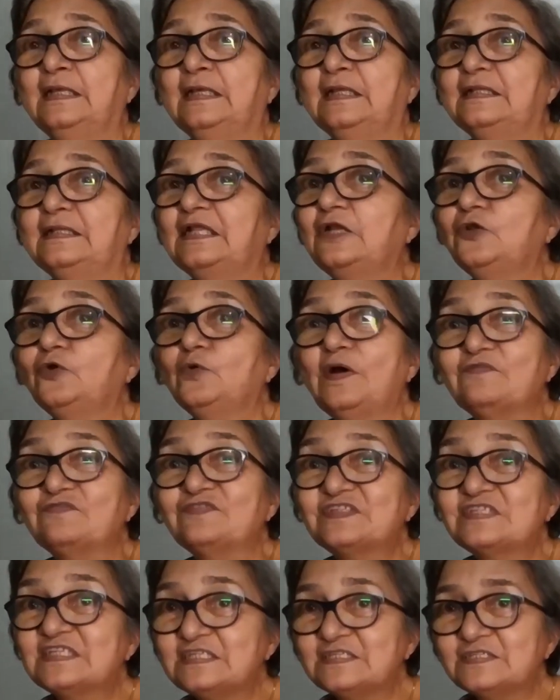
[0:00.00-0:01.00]
Then you have
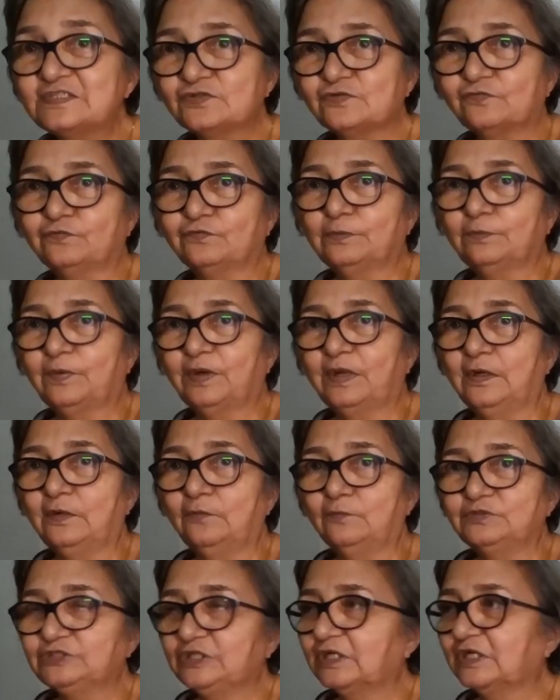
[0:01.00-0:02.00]
cysts of the brain
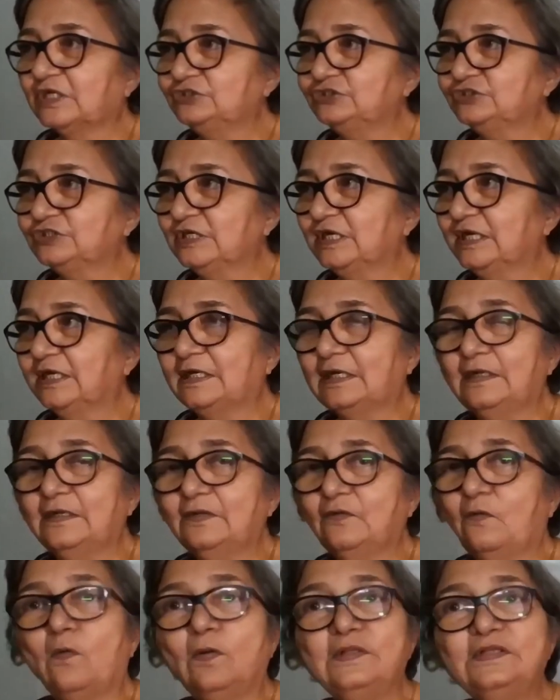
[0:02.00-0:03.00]
which are congenital.
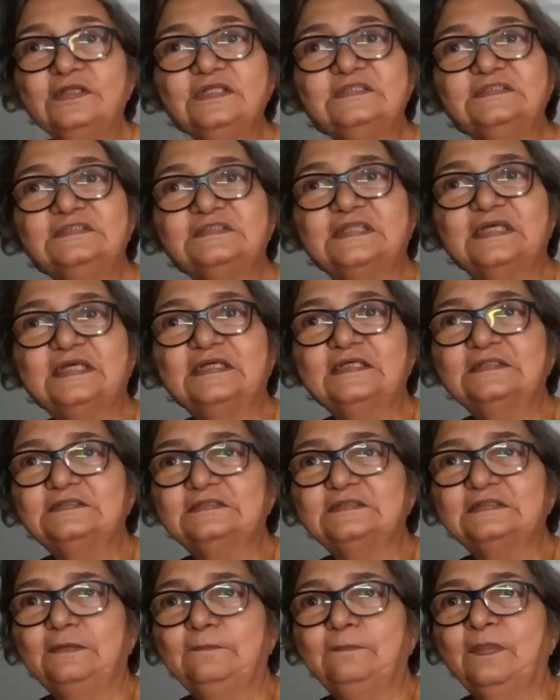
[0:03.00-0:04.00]
All these things
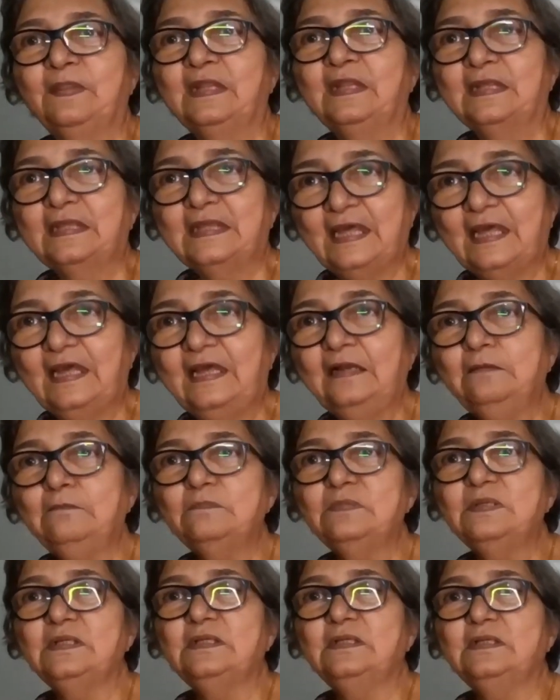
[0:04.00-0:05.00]
can
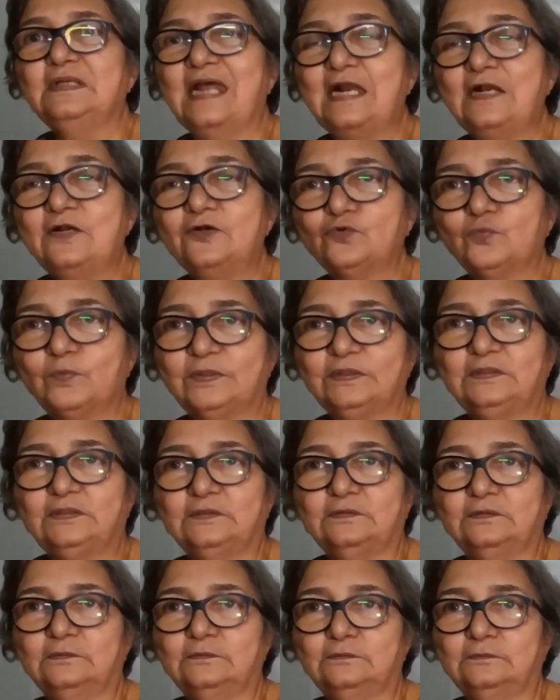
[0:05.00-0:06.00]
be dealt with
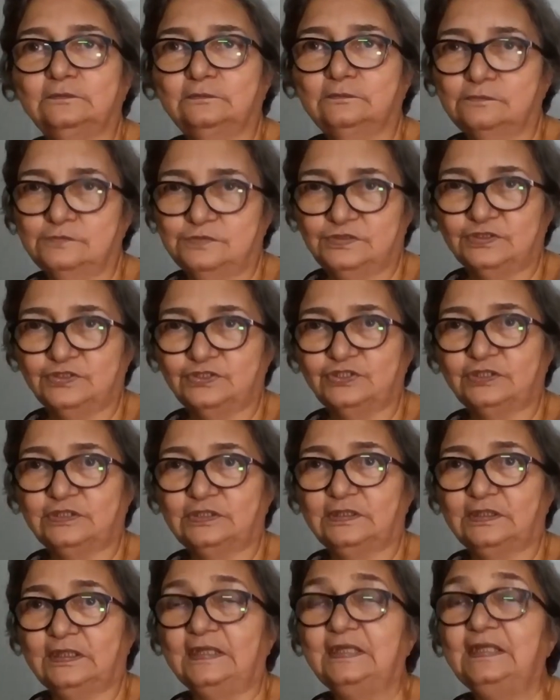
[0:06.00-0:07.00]
surgical.
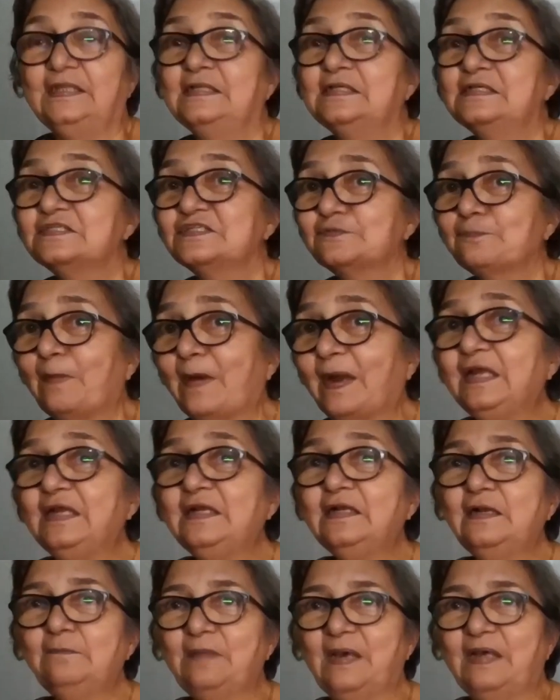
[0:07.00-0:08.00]

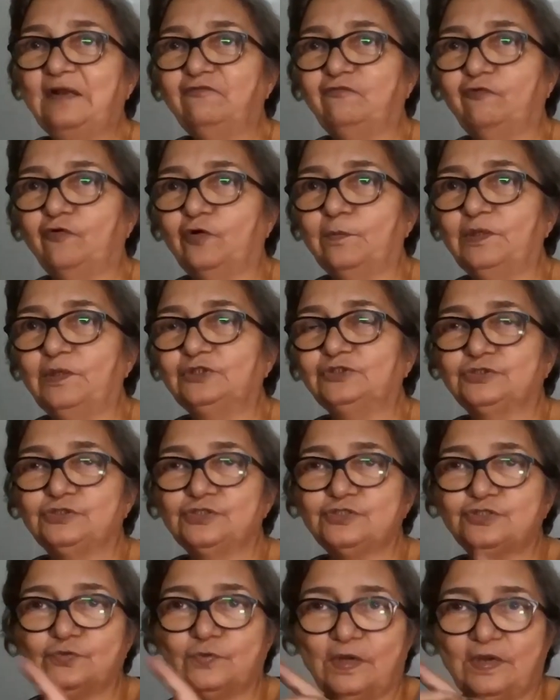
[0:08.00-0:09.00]
Spinal
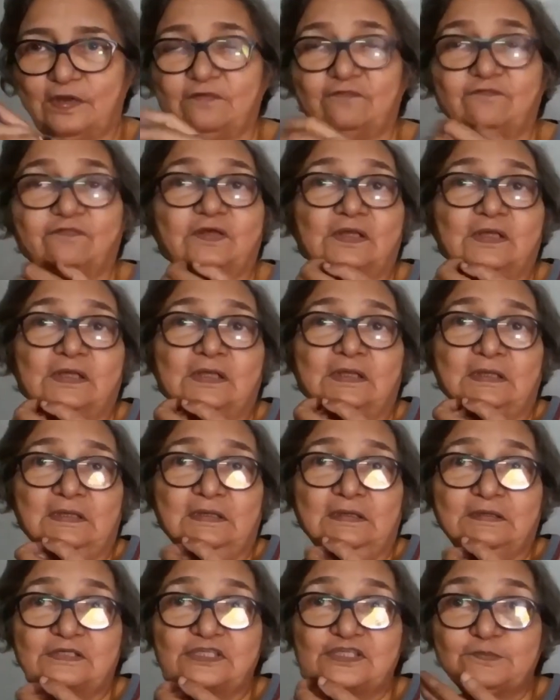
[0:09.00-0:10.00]
malformations, you have
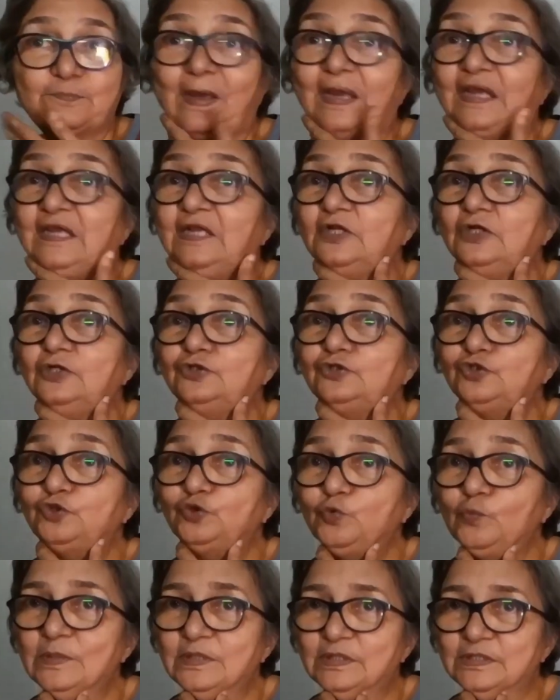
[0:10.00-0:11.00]
spinal
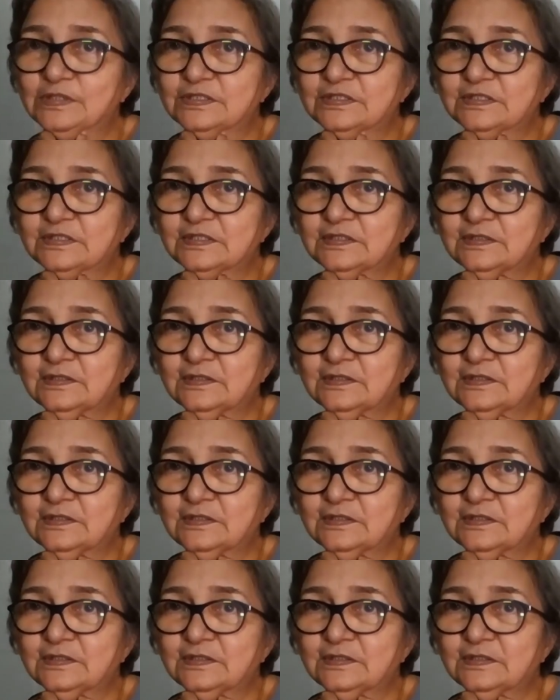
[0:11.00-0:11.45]
tumors.